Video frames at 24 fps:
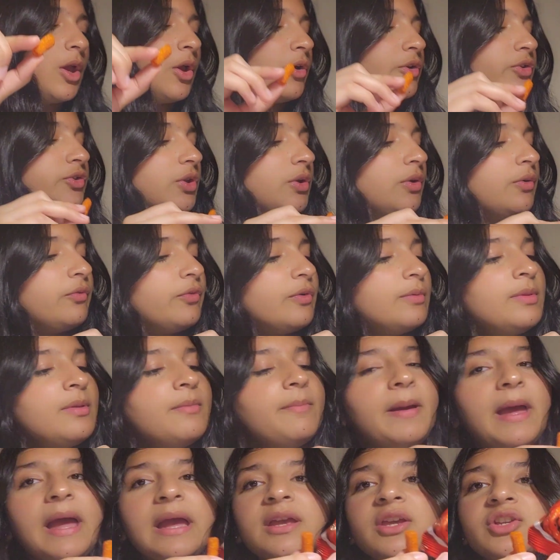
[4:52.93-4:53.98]
So from the
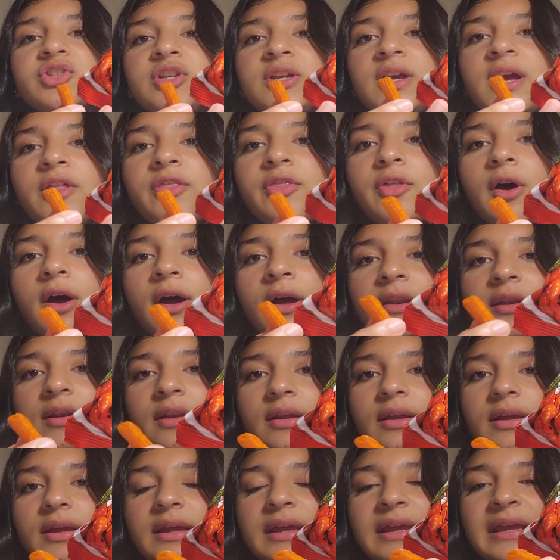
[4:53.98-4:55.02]
packaging, I thought
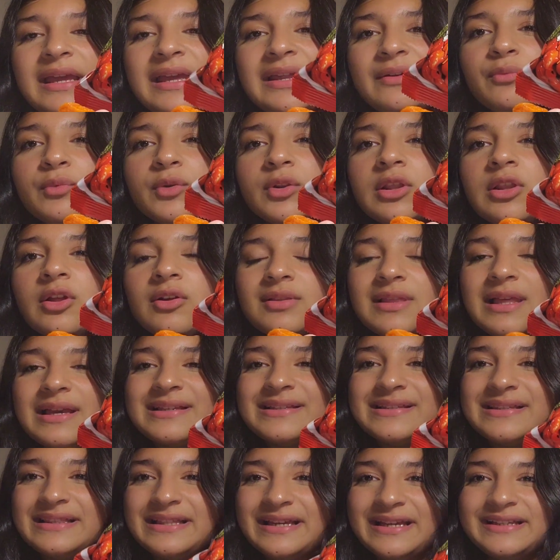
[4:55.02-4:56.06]
eh, it would look like
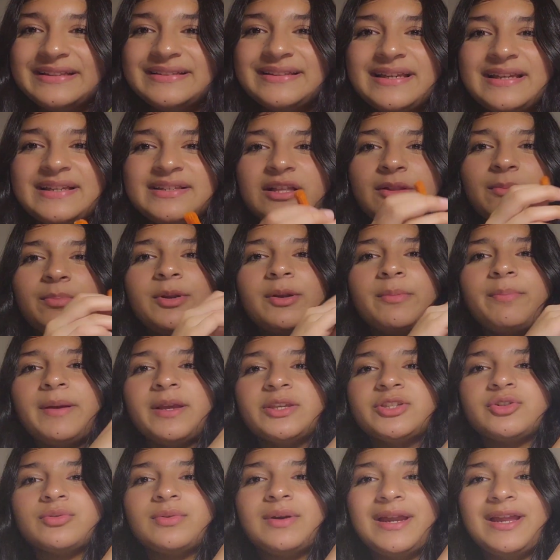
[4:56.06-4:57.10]
slanties. I'll put a
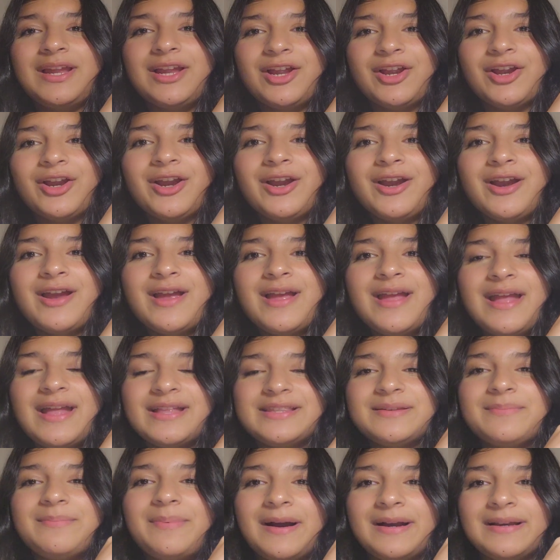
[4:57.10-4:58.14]
picture right here.
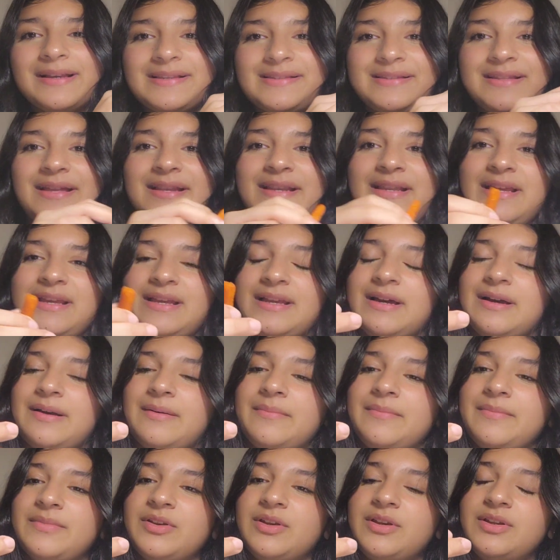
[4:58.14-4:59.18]
It's a Pakistani
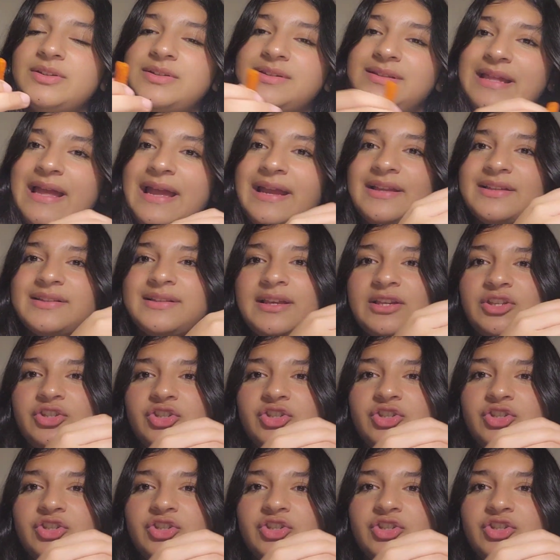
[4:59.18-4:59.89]
um, snack. It's like